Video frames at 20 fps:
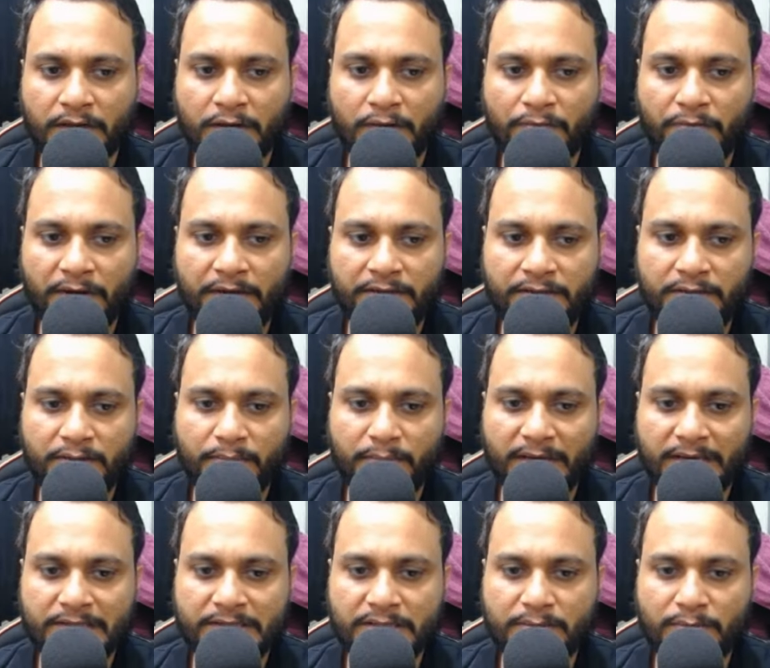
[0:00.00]
find the
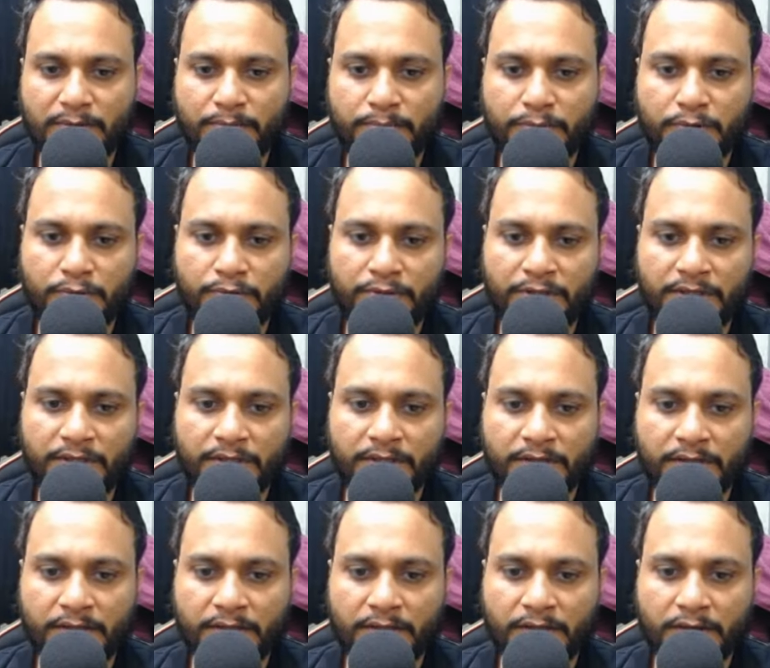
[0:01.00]
maximum beauty
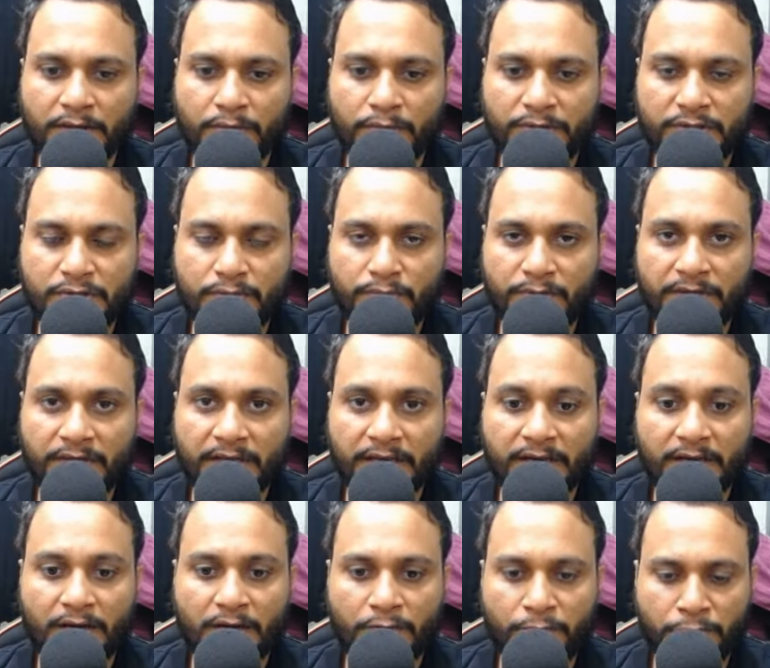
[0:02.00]
which we
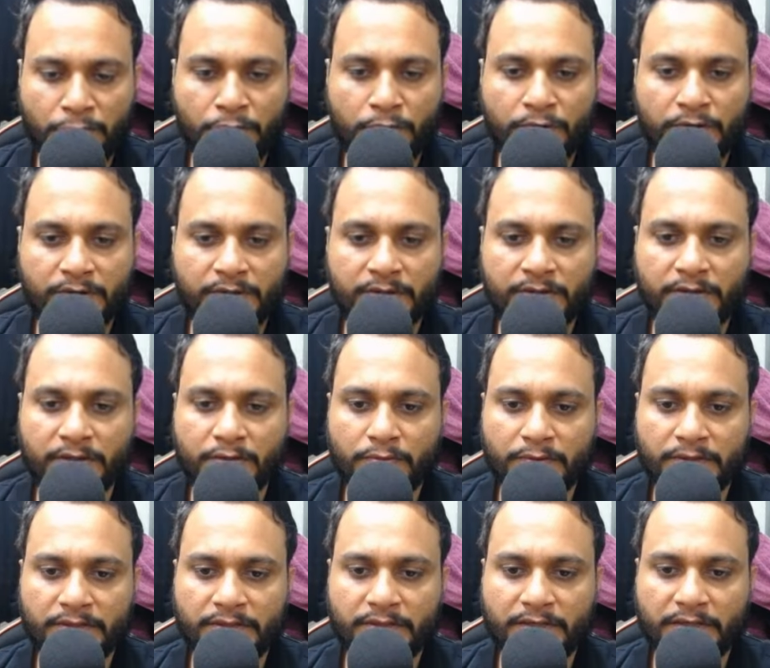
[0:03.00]
can afford
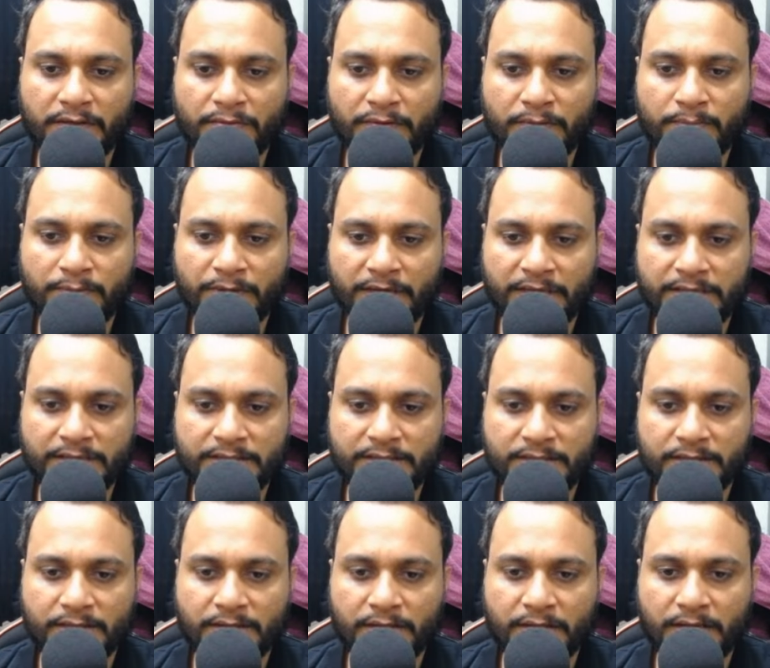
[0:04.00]
with the given price.
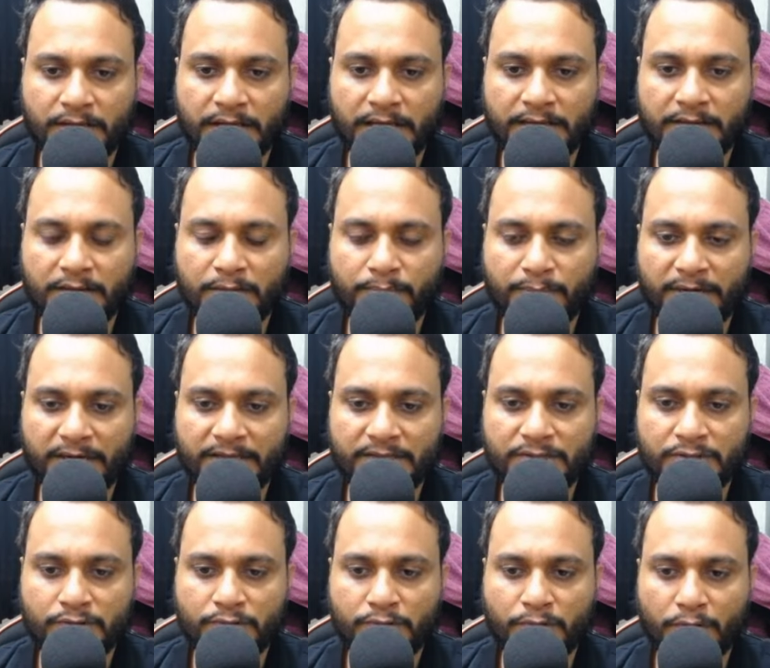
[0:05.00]
And the price
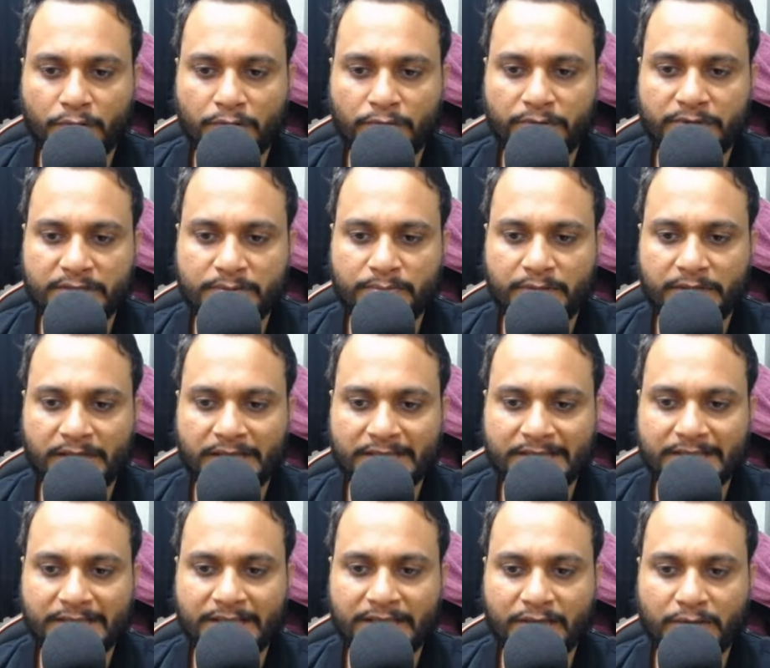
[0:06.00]
should always be less
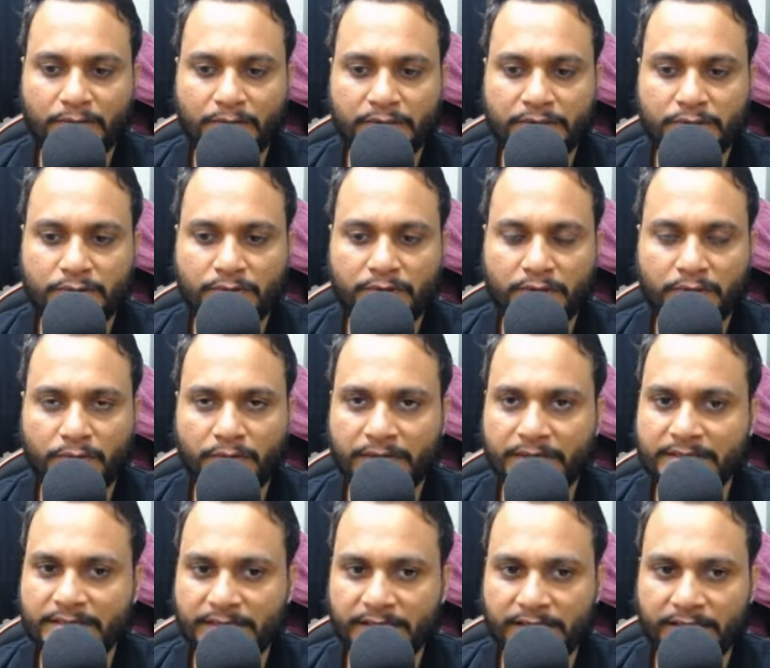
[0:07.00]
than equals to the
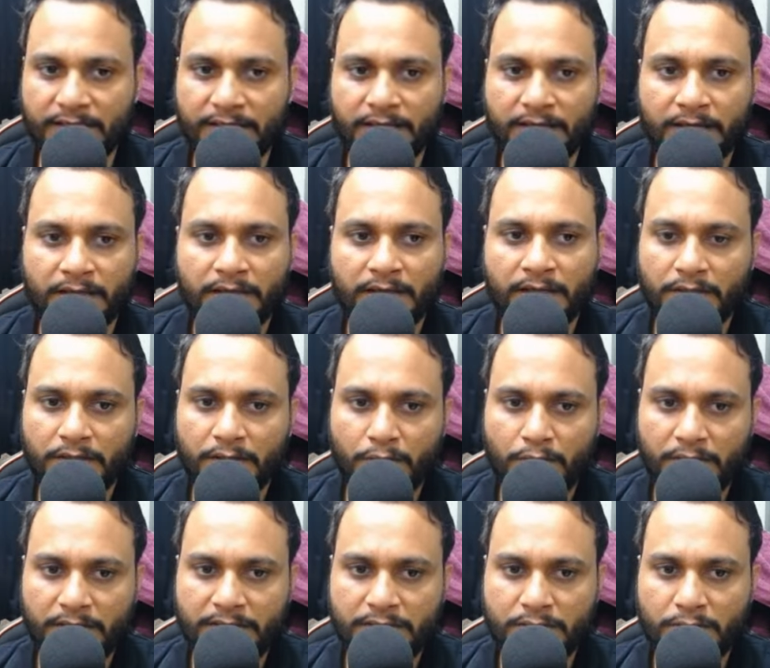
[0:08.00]
queries at I. Now
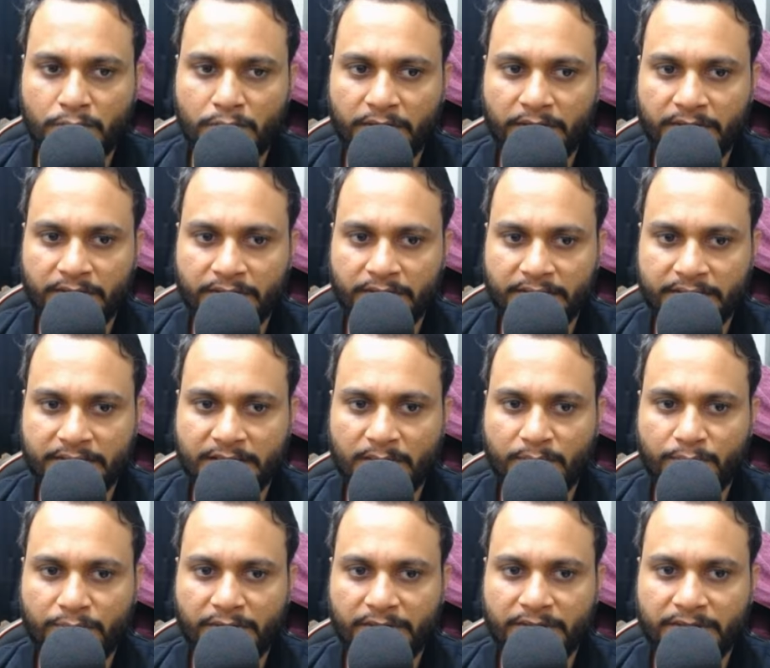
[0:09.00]
let's look at the
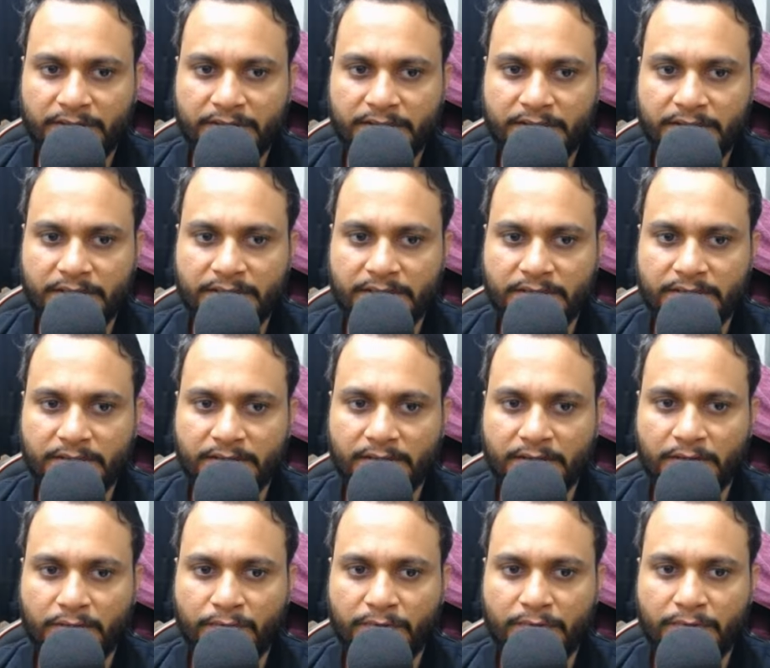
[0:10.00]
example. In this case,
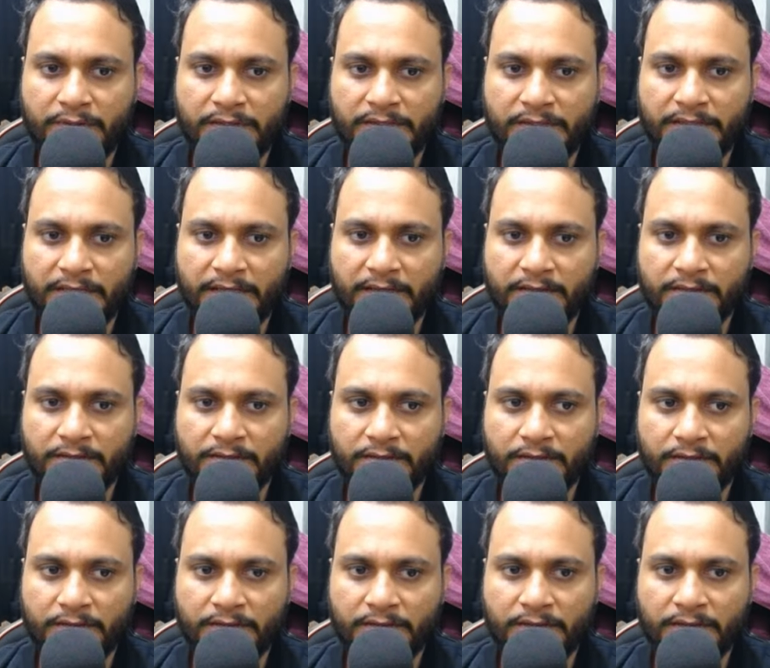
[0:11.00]
we will take the